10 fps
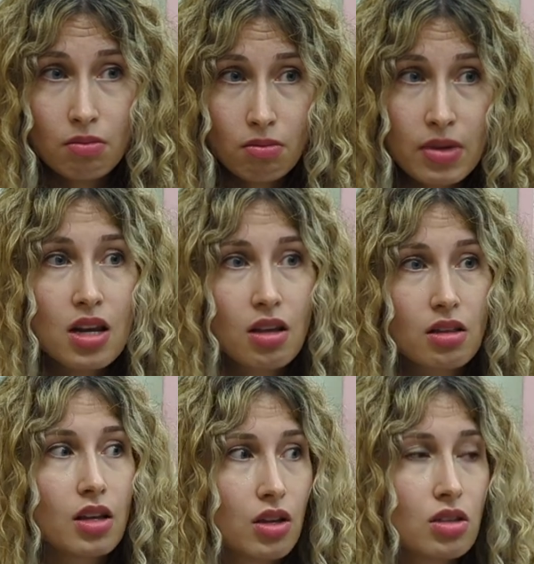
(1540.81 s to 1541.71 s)

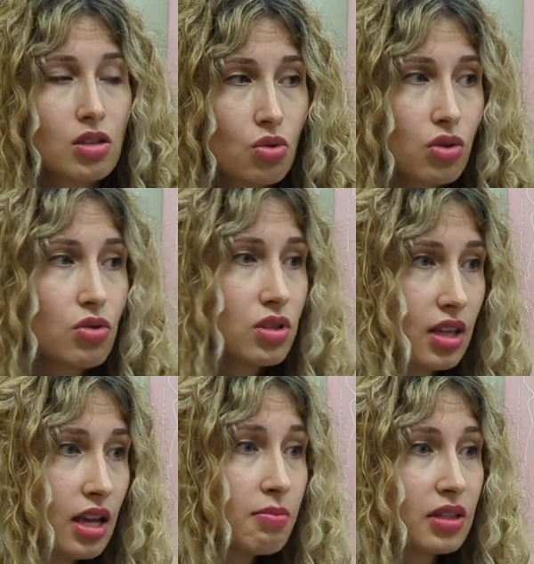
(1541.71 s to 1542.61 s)
meaning they're easy to
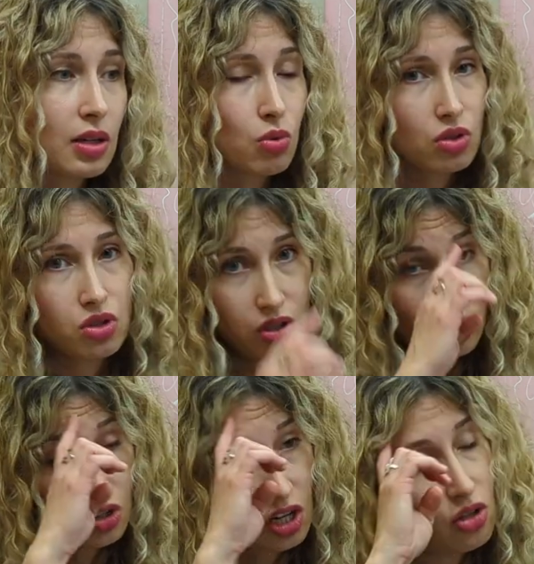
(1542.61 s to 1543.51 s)
understand, but they will
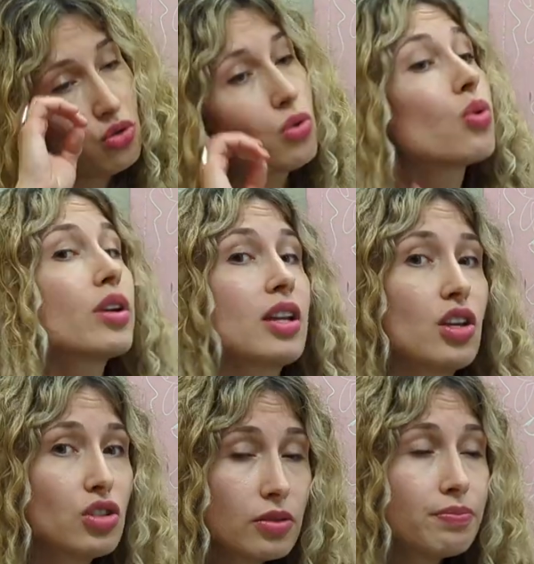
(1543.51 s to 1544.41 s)
still challenge your
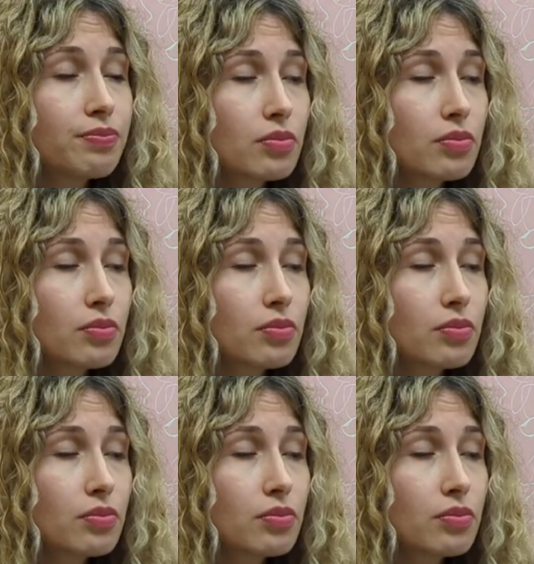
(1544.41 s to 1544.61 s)
coordination.